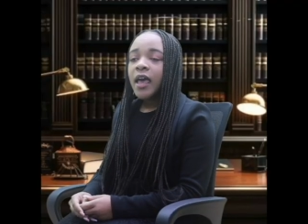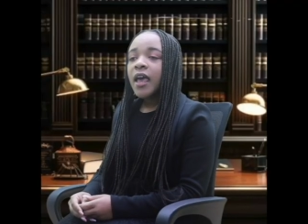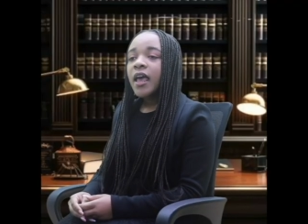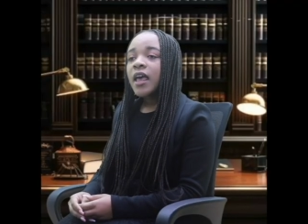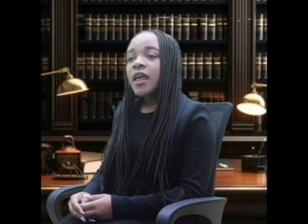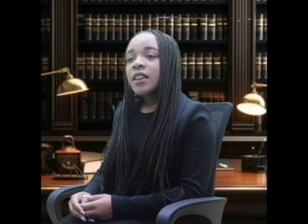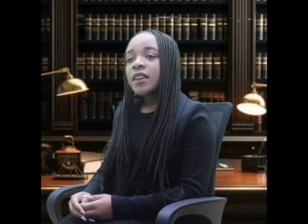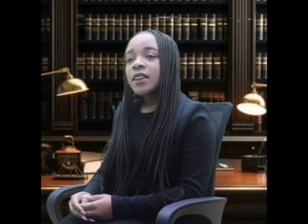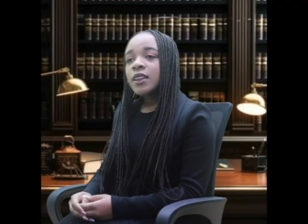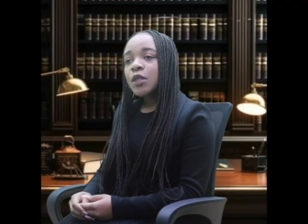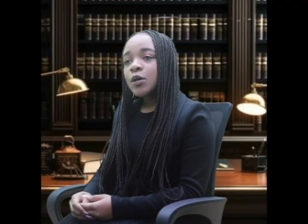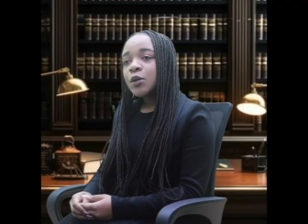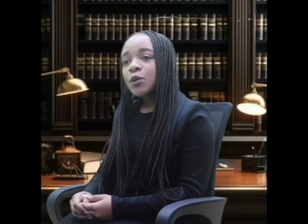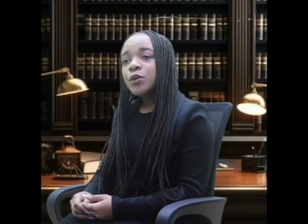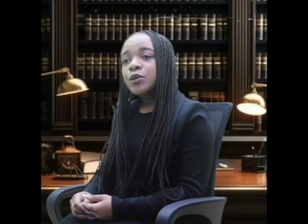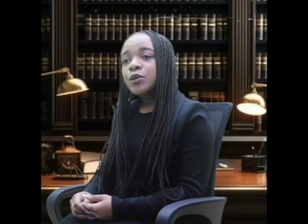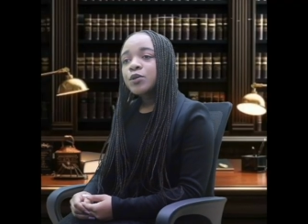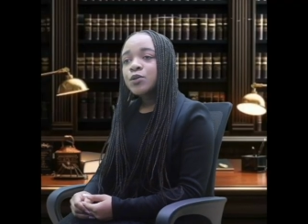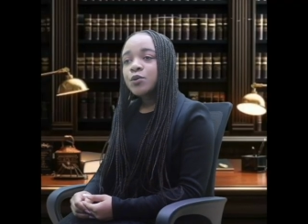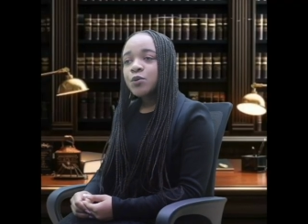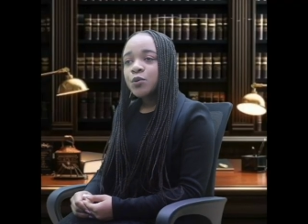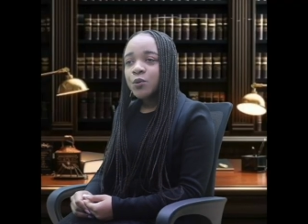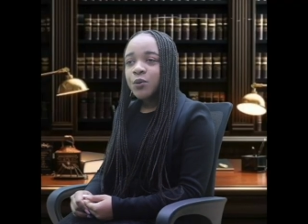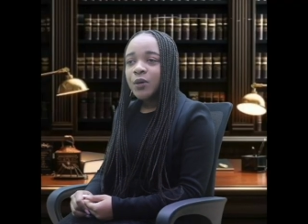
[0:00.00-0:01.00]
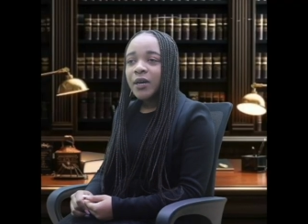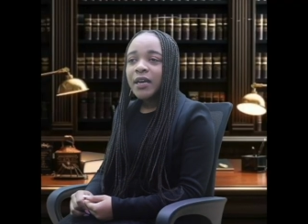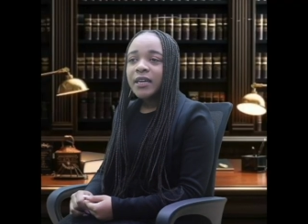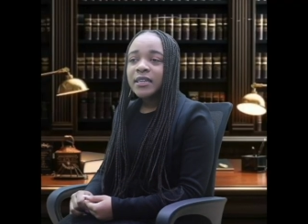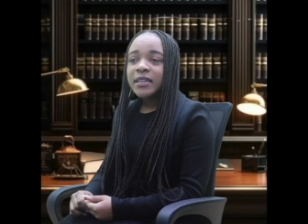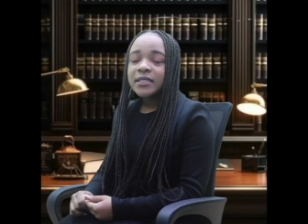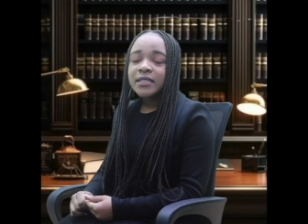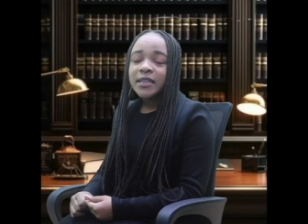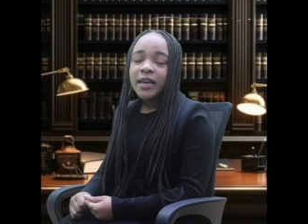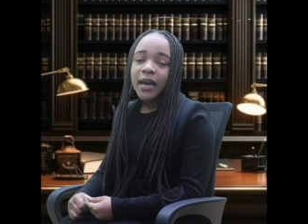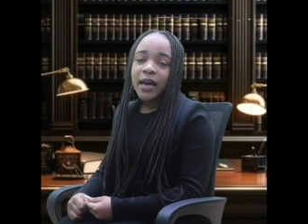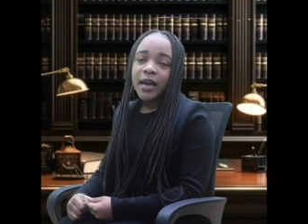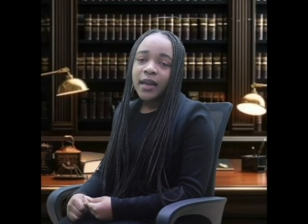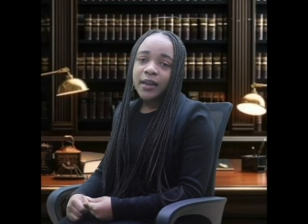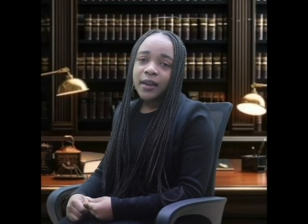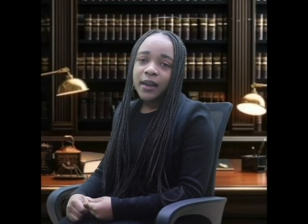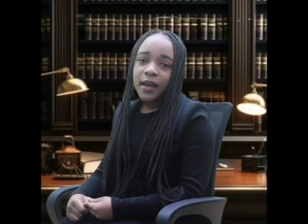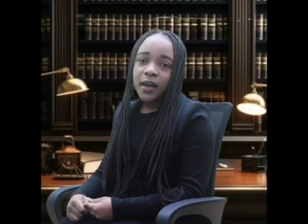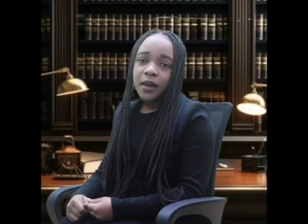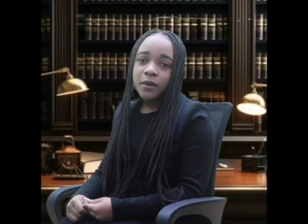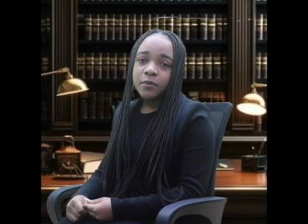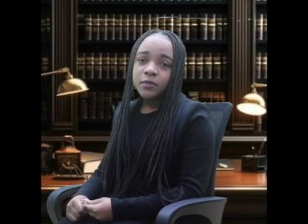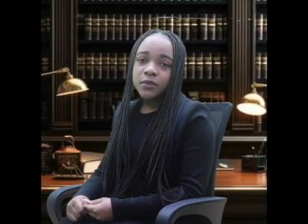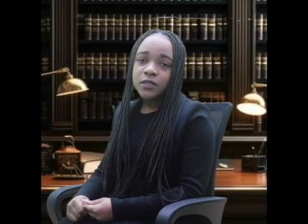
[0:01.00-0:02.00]
and those who enter
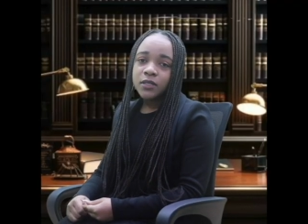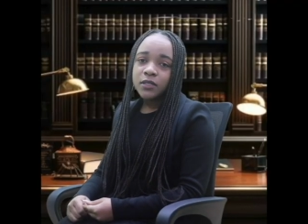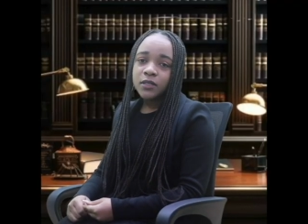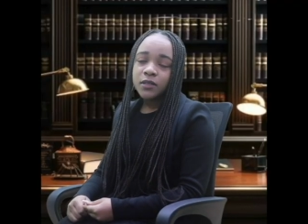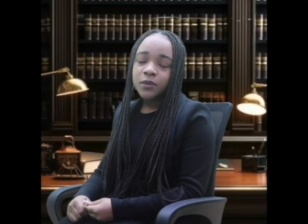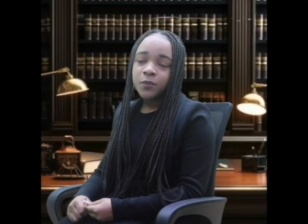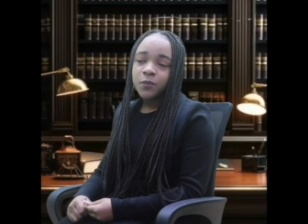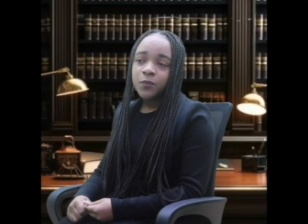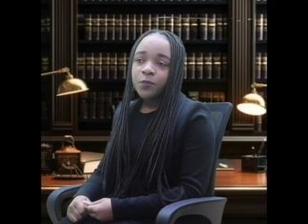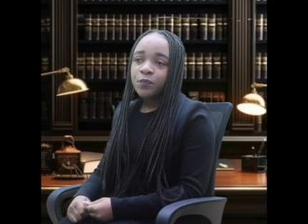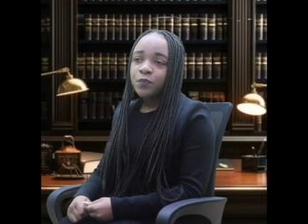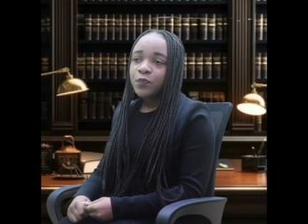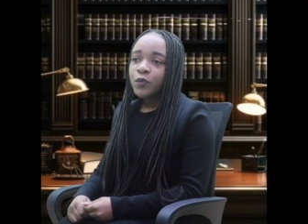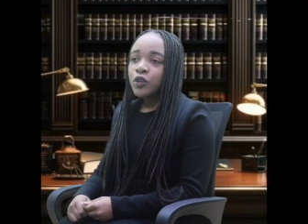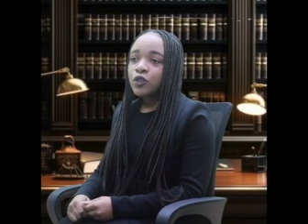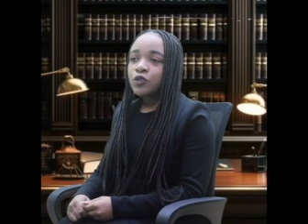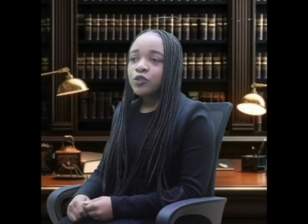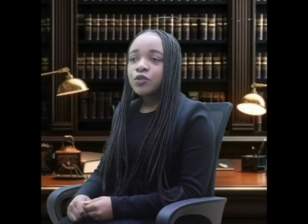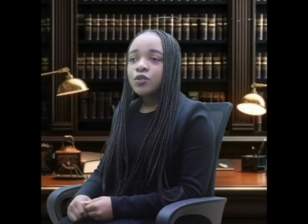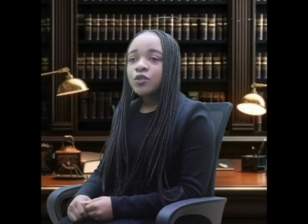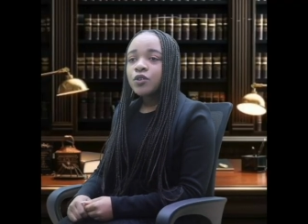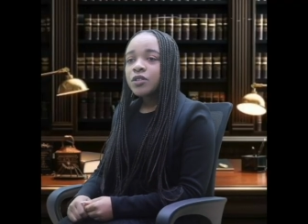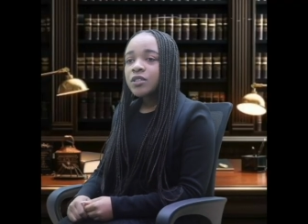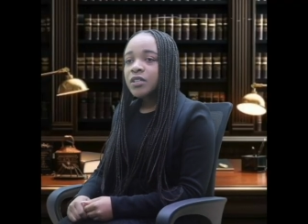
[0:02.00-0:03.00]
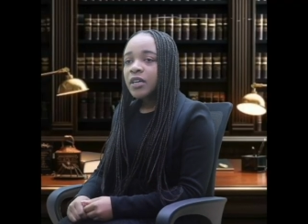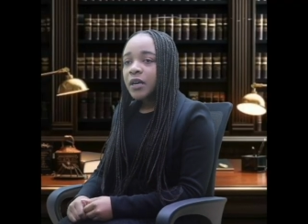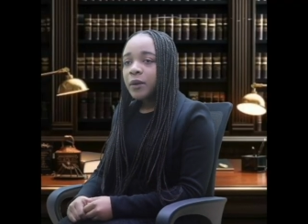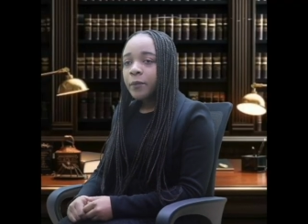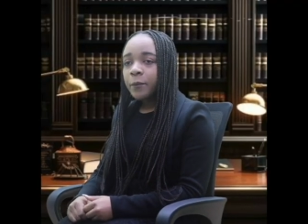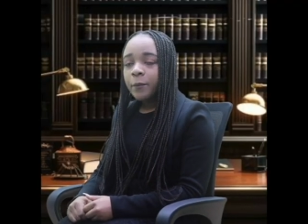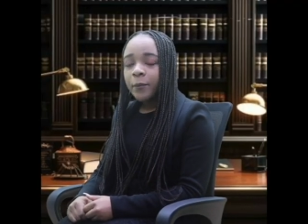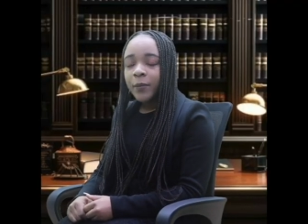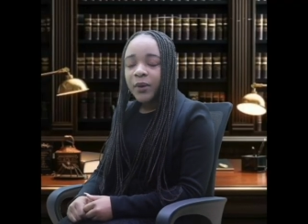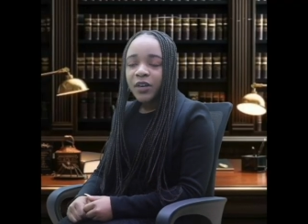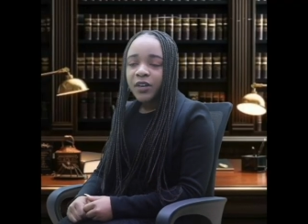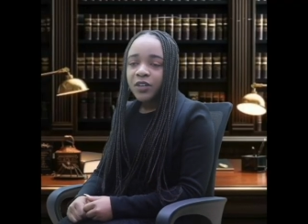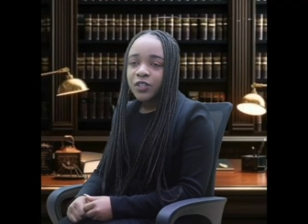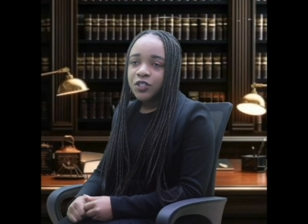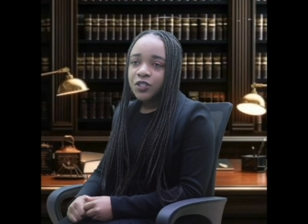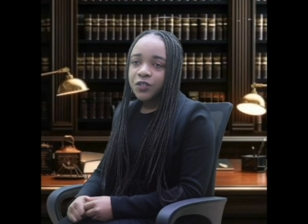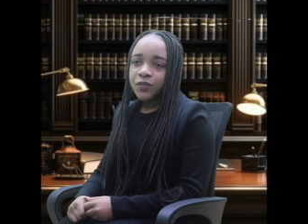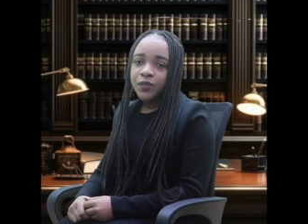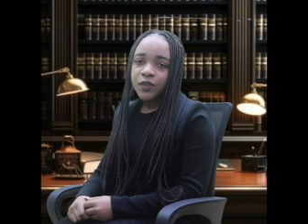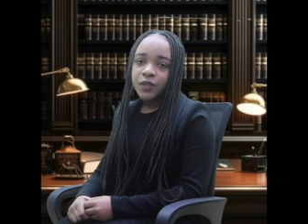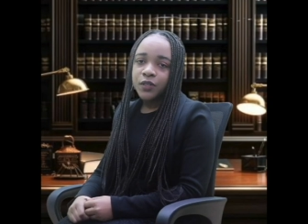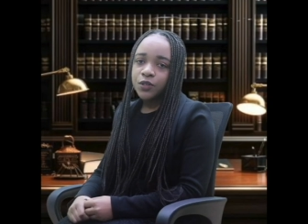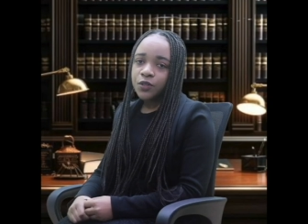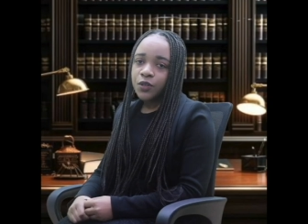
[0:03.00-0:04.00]
unarmed do not emerge
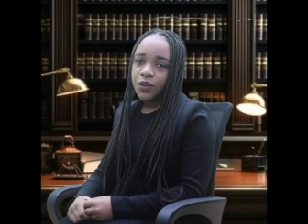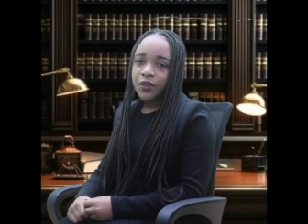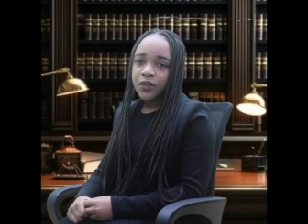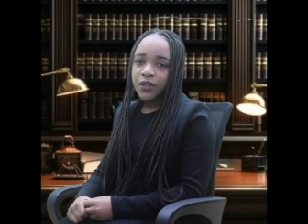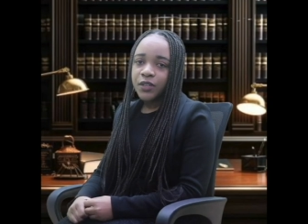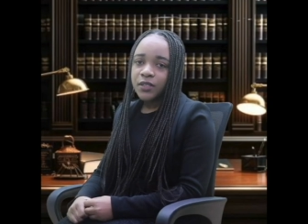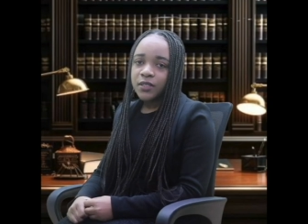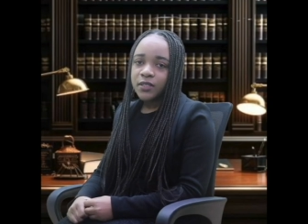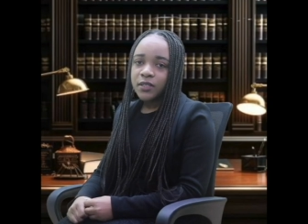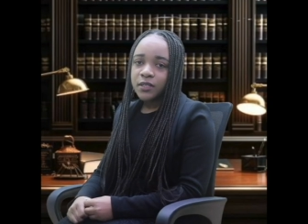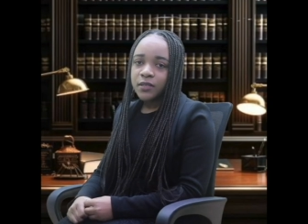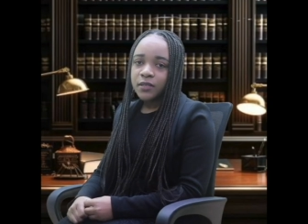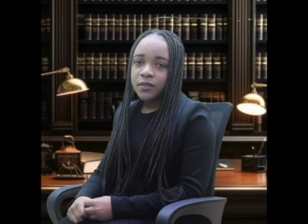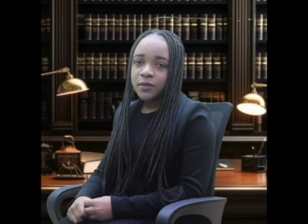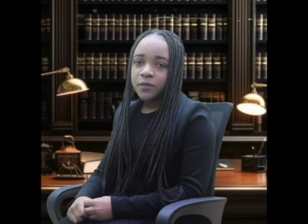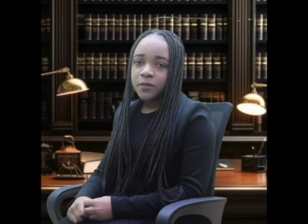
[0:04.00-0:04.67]
victorious.